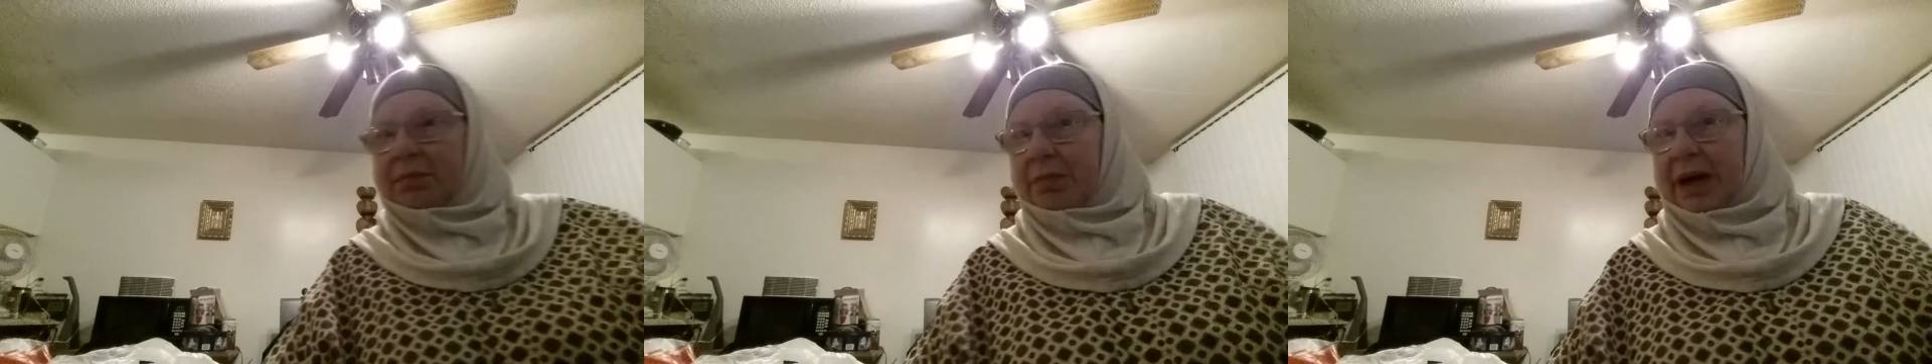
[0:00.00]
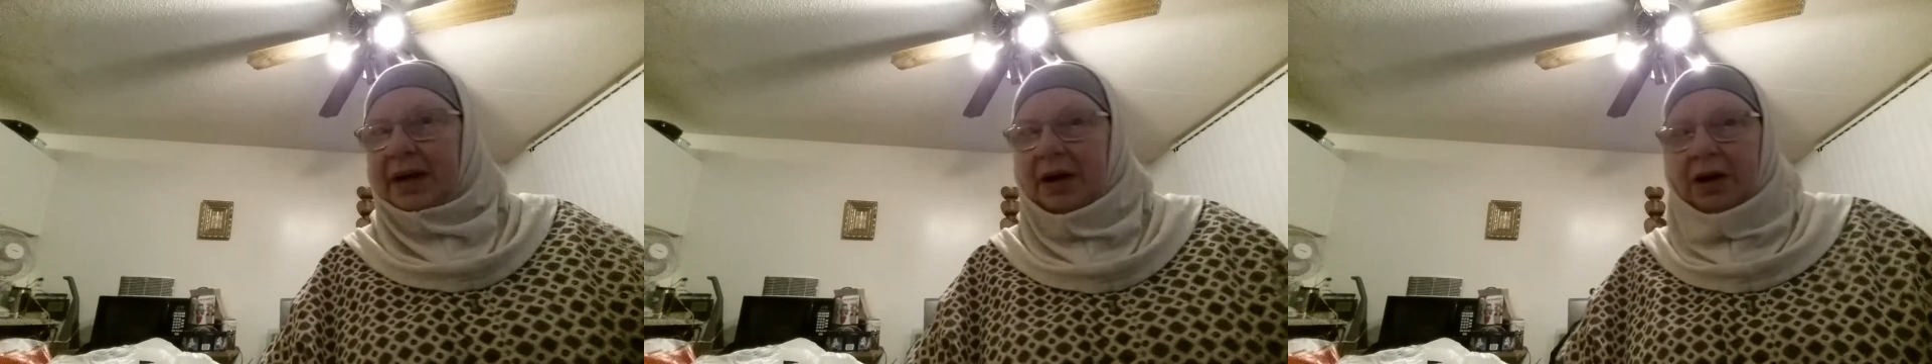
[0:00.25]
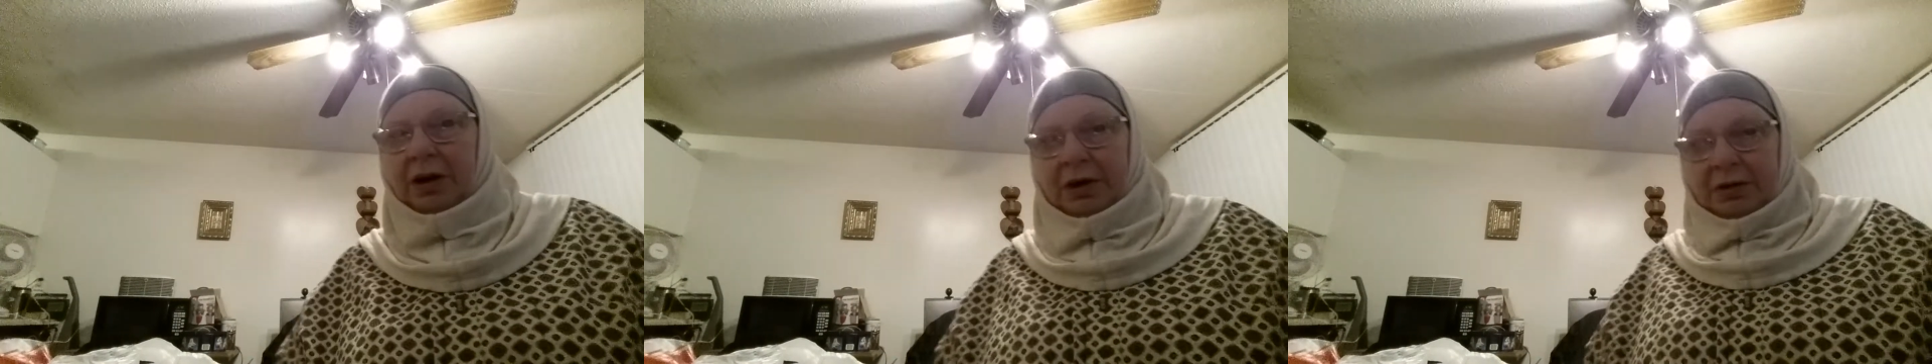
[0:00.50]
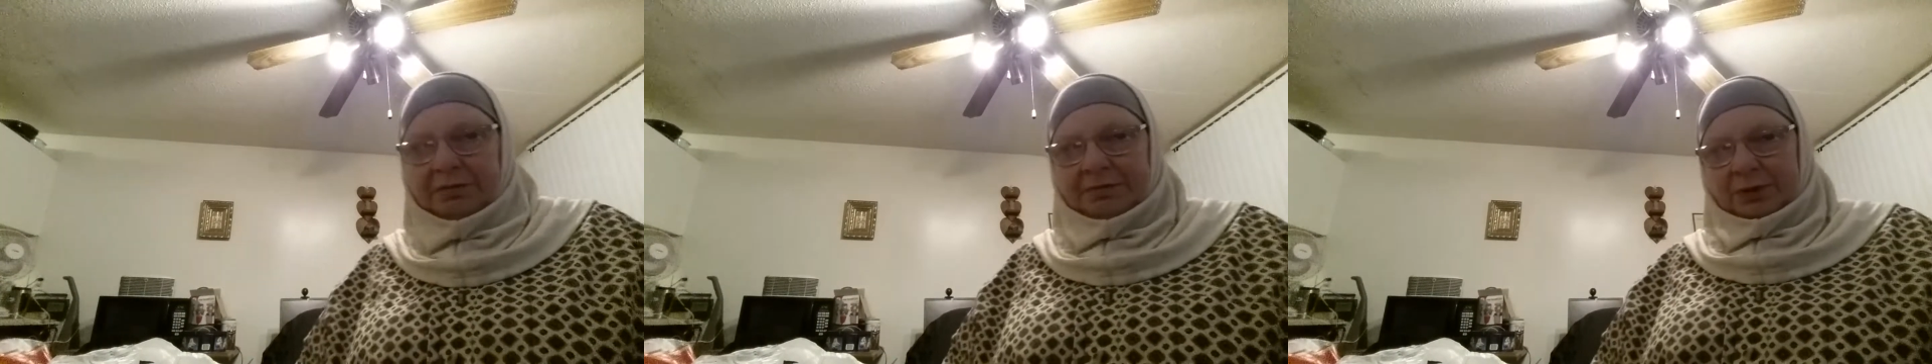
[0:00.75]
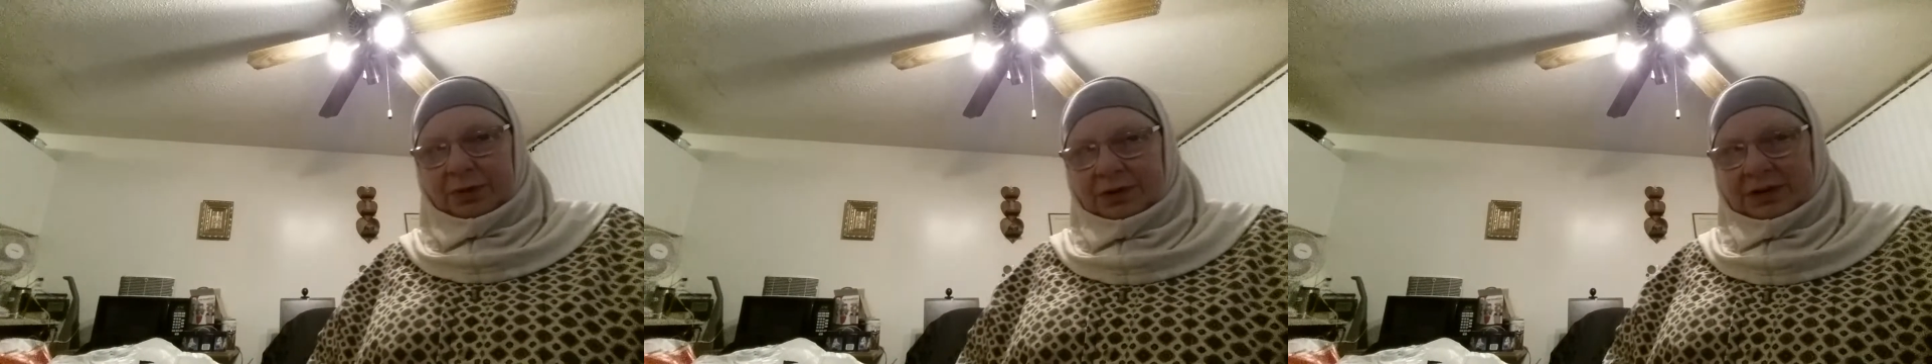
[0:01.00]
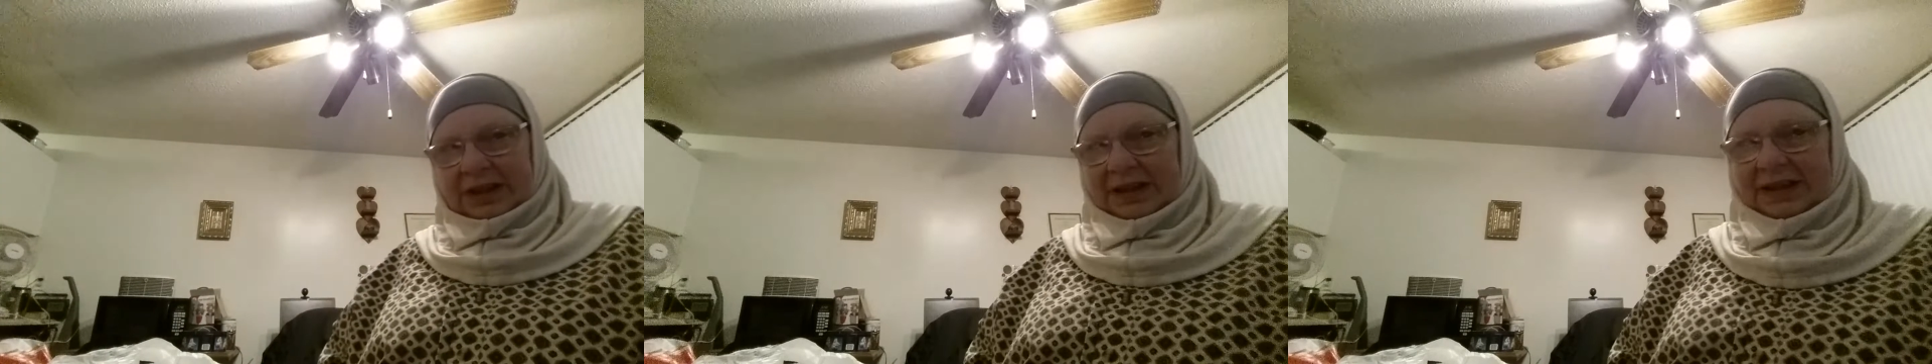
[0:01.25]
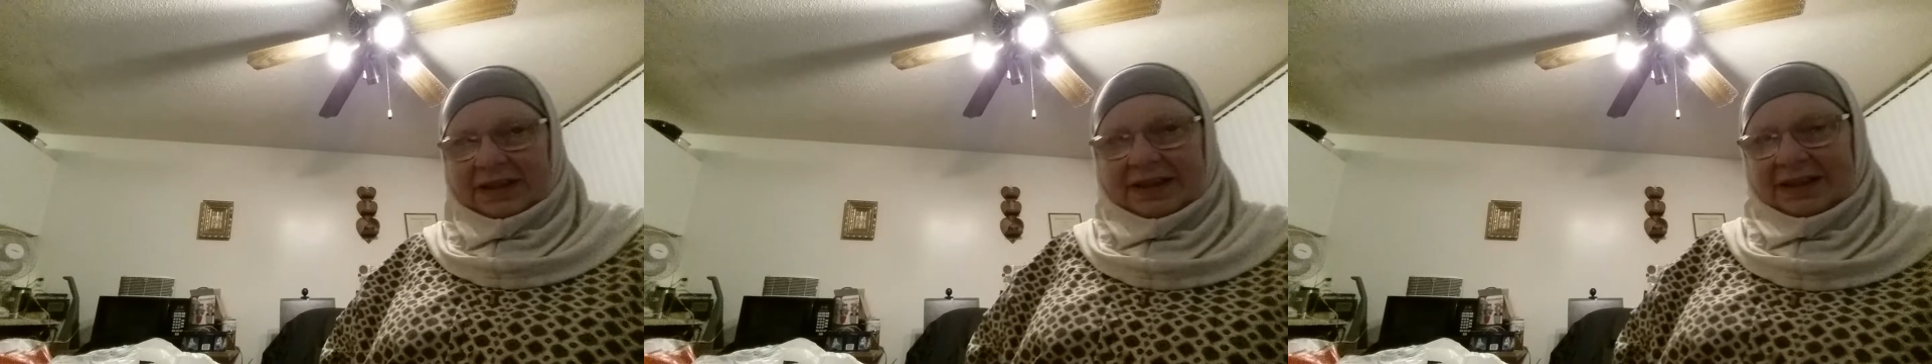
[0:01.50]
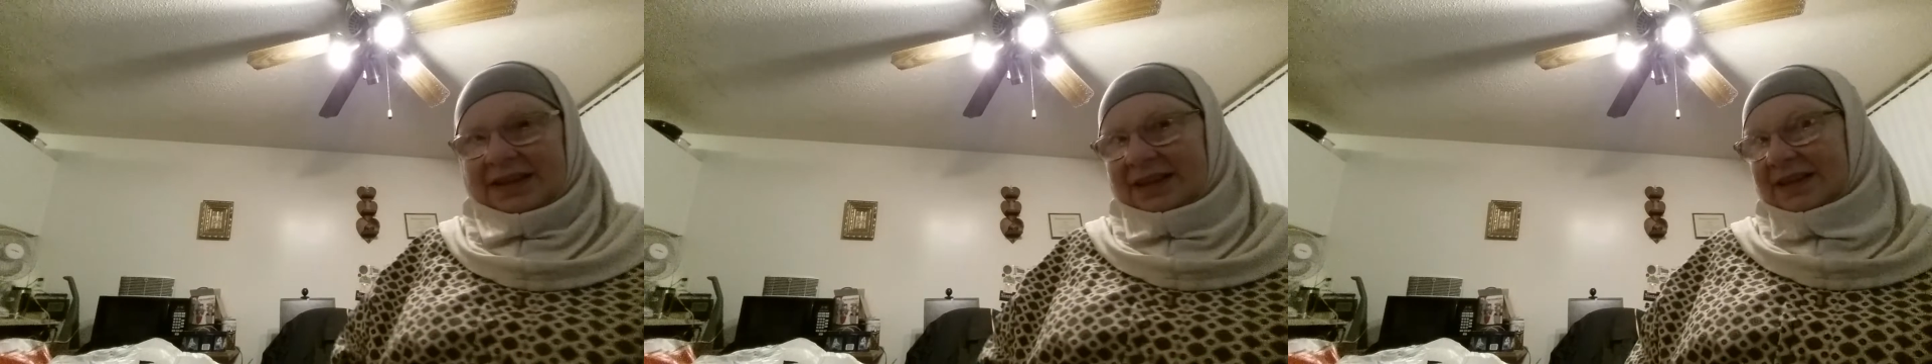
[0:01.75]
my haul for
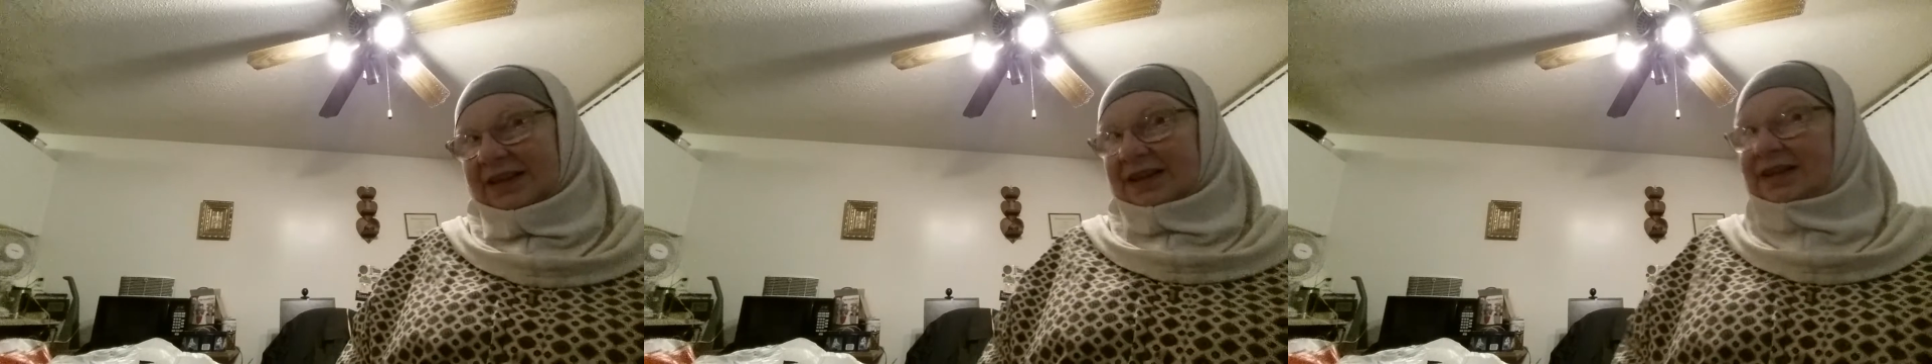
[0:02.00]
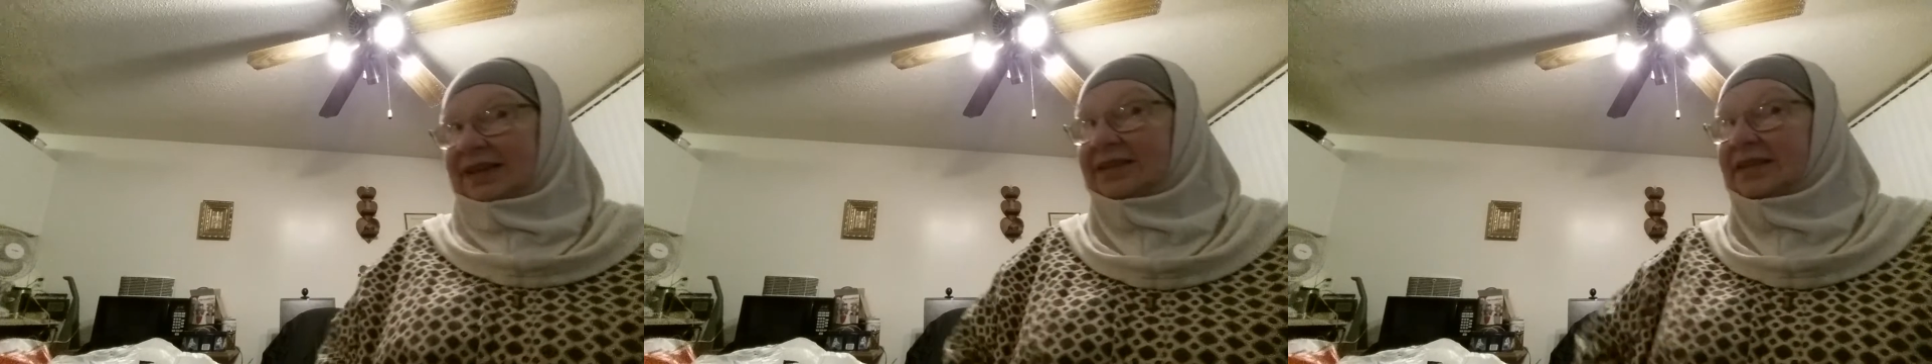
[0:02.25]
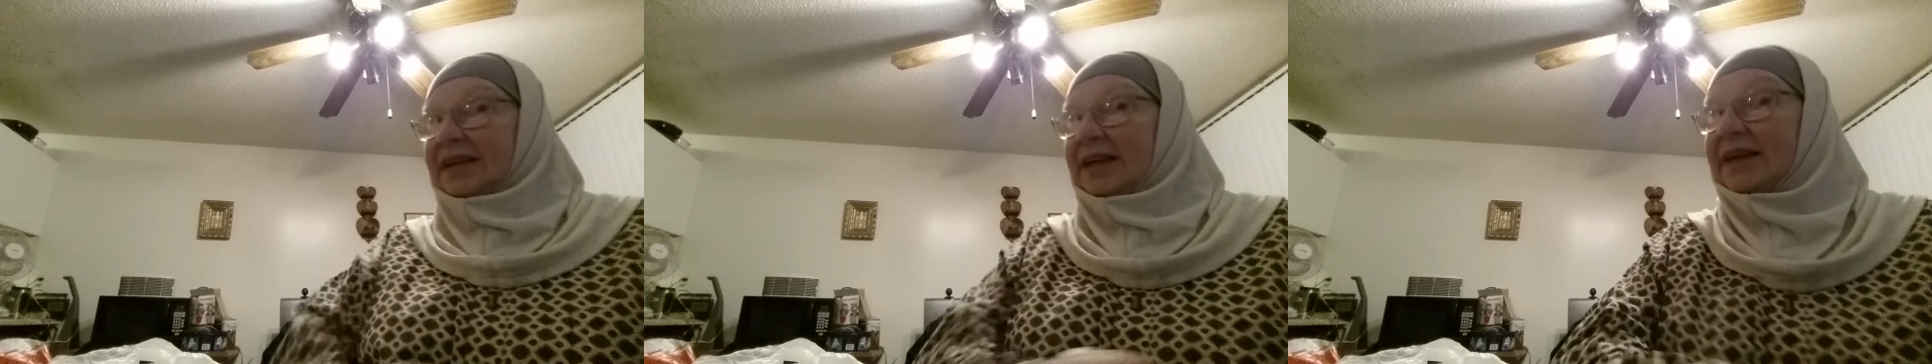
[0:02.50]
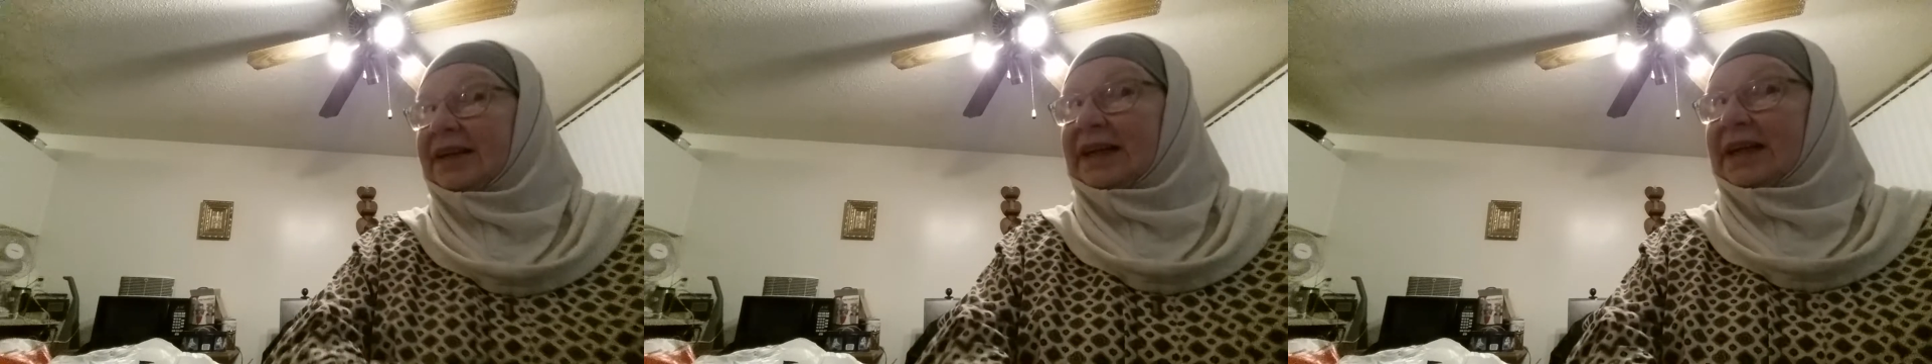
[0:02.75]
today.